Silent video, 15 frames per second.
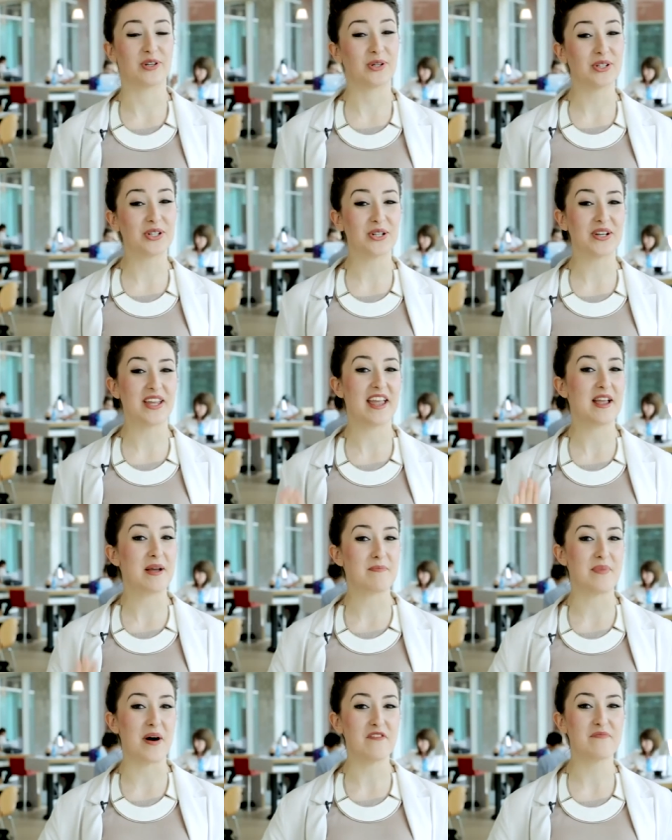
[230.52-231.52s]
good-looking
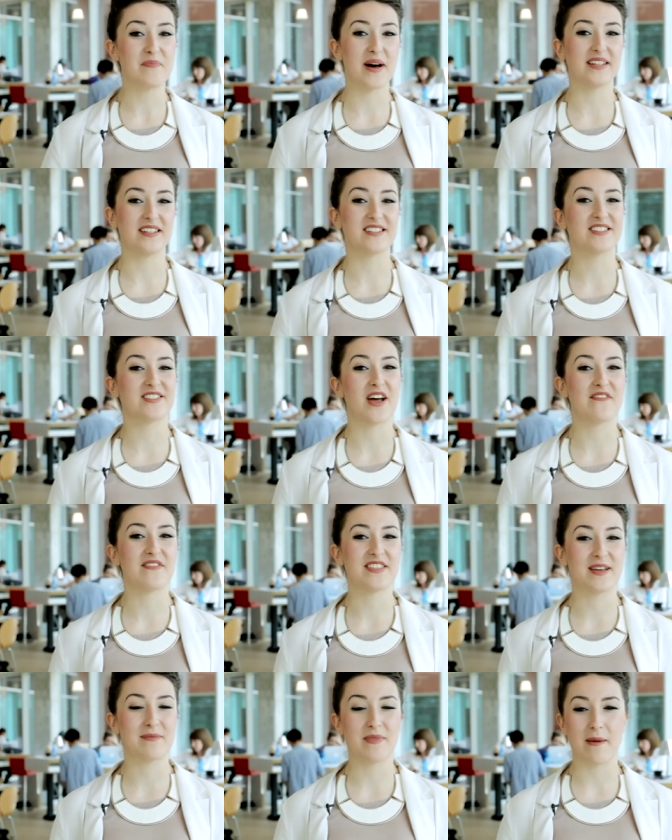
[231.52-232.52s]
buff butlers
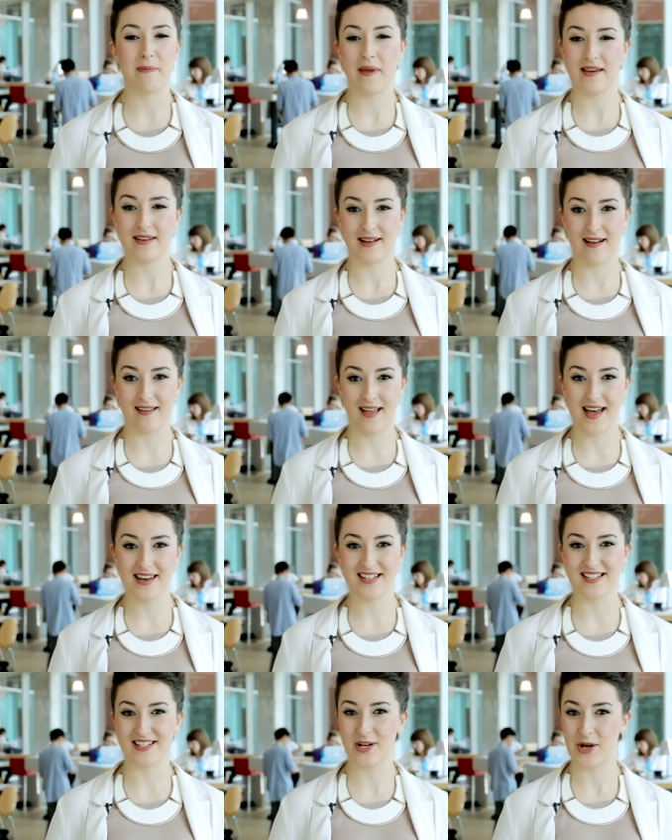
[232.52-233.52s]
serving them their pina
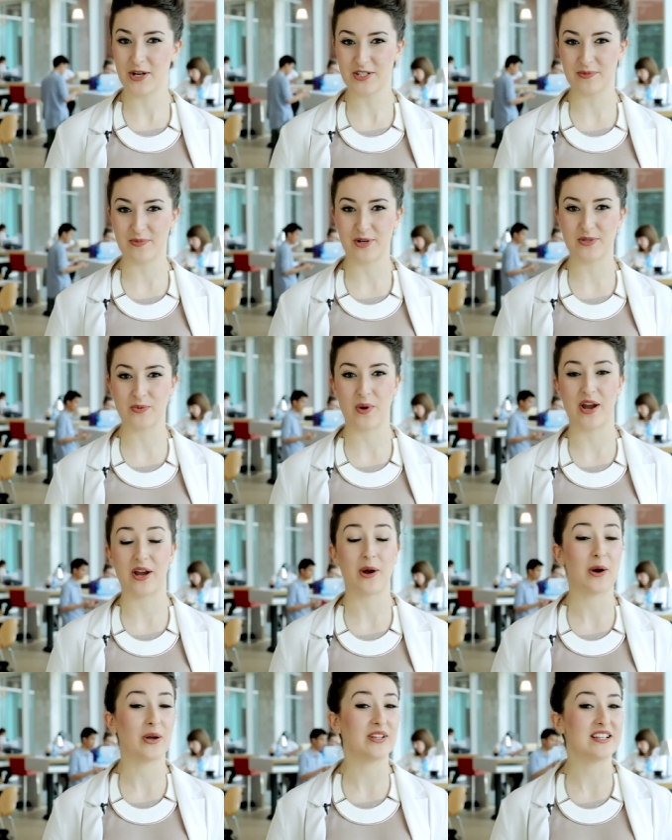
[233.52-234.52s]
coladas and cosmos,
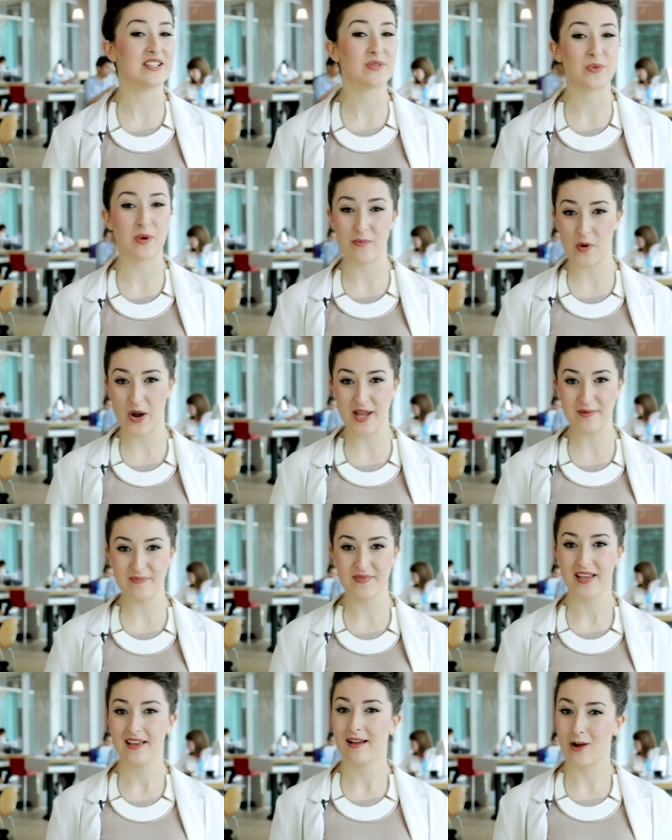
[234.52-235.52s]
wearing only swimwear,
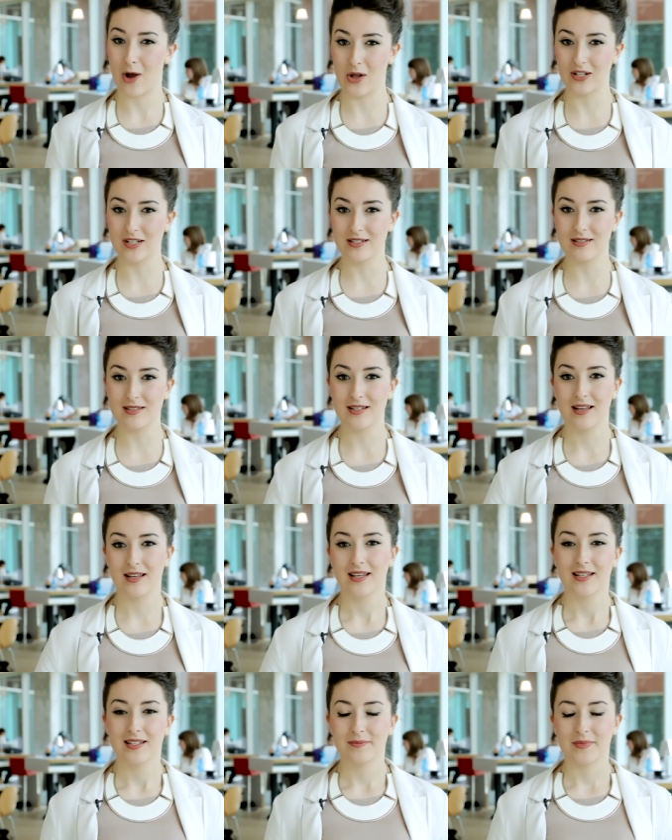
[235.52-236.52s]
collars,
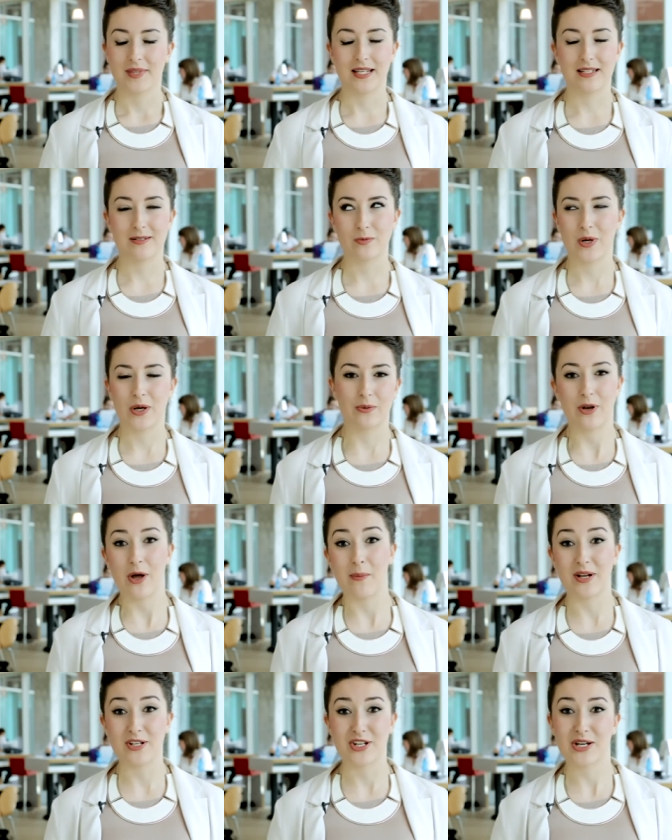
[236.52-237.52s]
and well, not
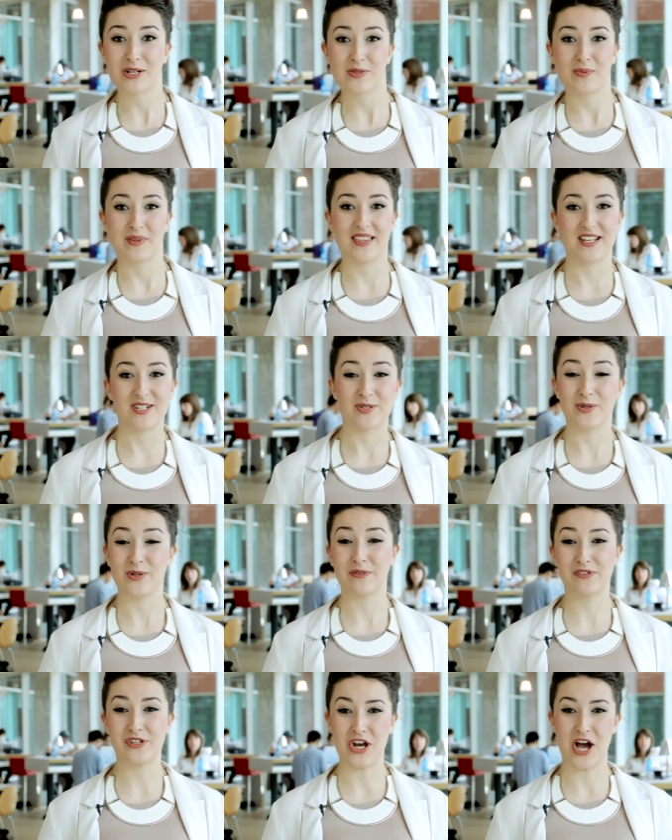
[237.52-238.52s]
much else but their suit
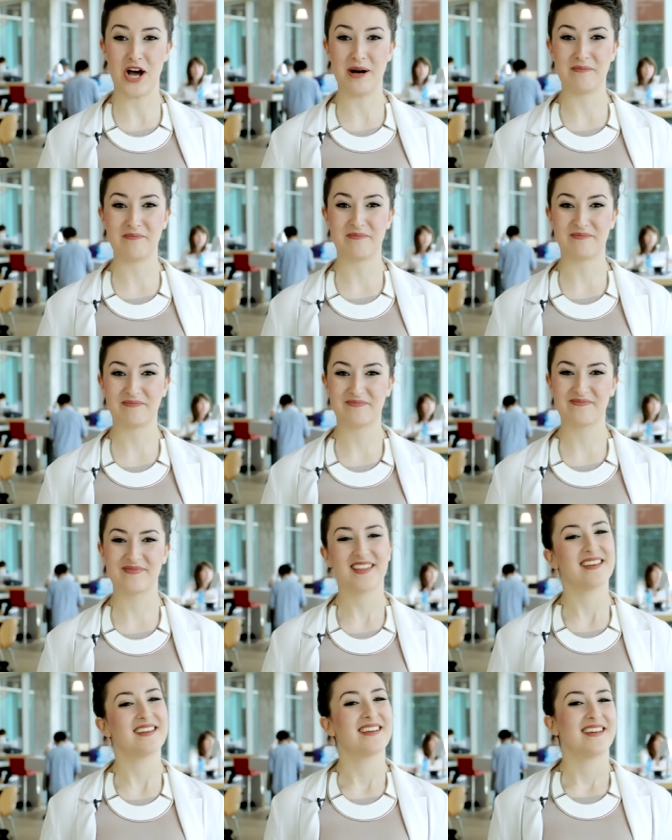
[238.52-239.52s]
of charm.
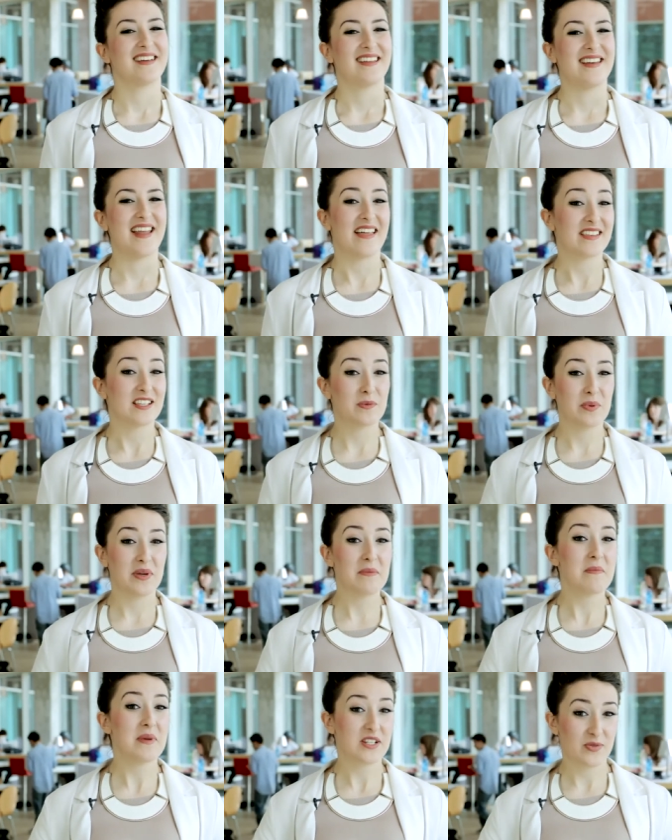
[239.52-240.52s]
Now, there's
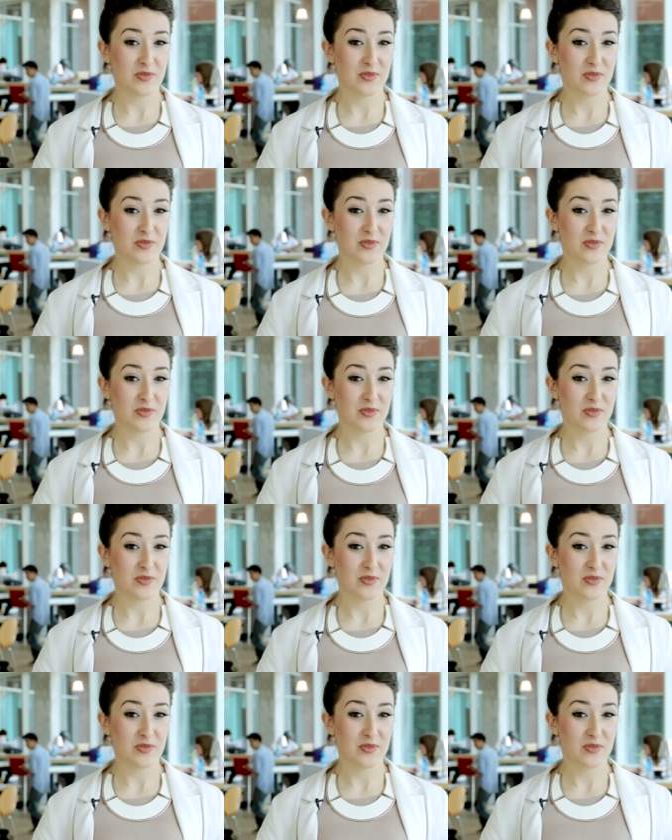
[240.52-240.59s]
been mixed